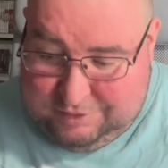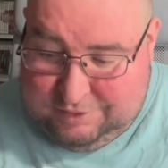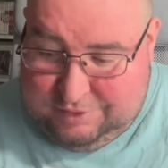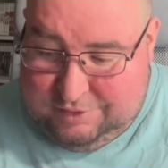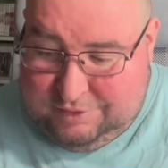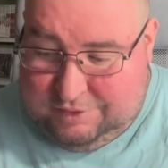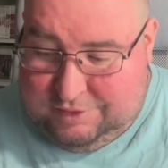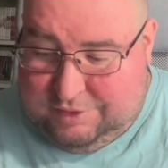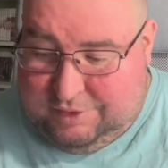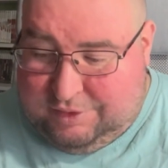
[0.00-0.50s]

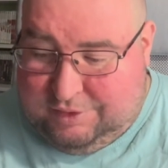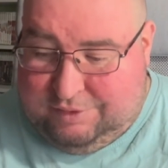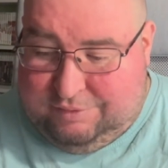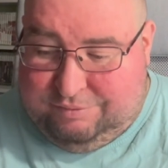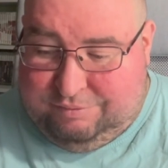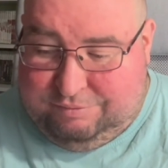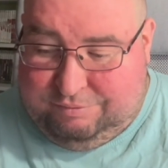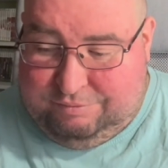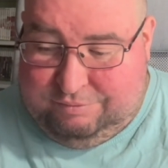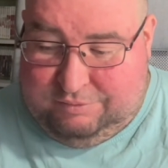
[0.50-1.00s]

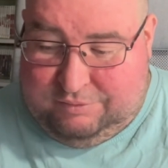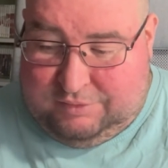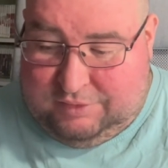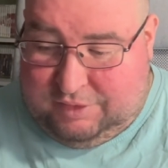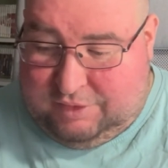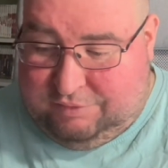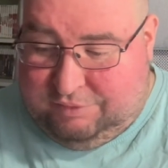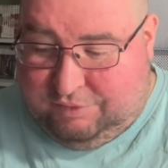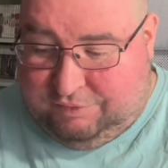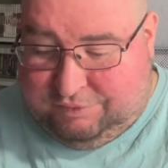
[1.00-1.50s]
that.
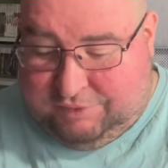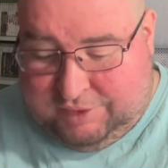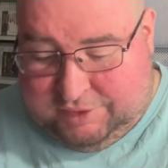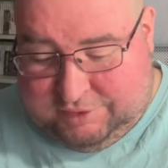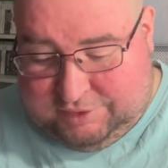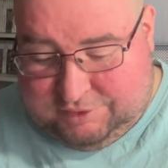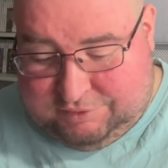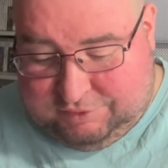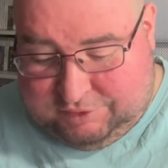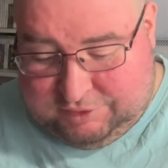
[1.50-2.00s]
I've not played
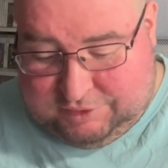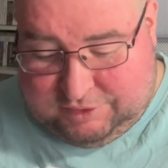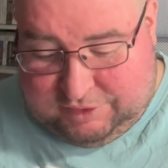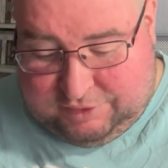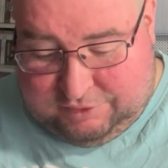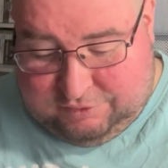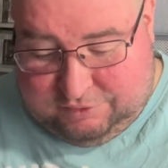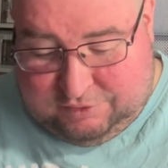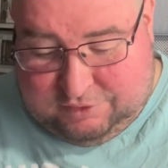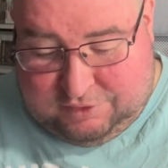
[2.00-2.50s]
this one, so I
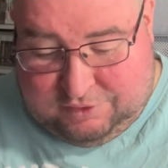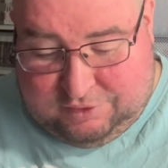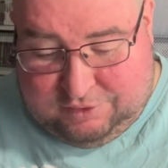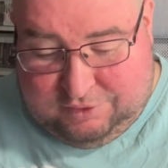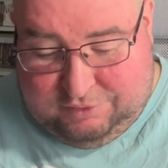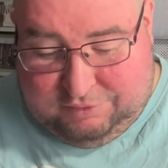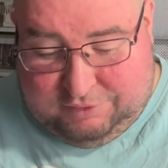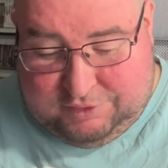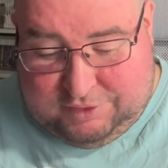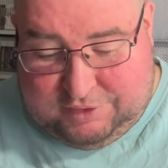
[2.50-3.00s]
ain't got a
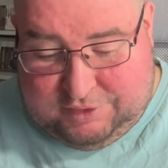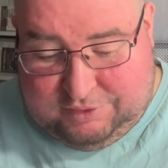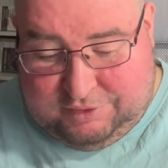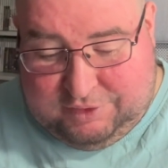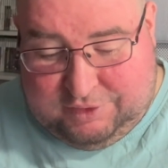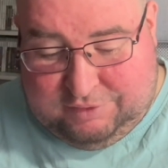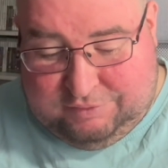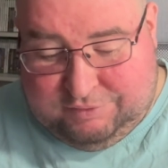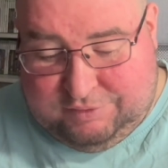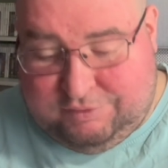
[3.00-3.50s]
clue what to tell
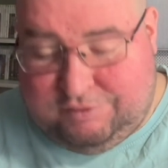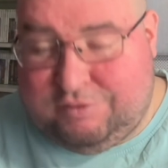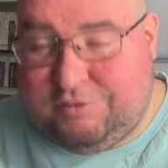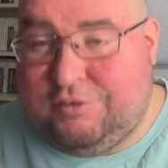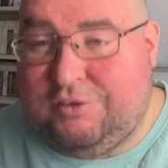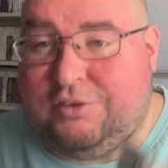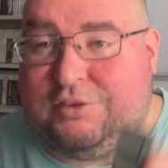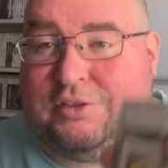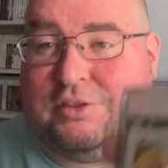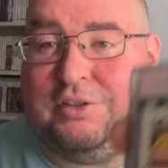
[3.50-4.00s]
you. But we've
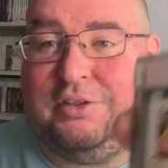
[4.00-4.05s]
got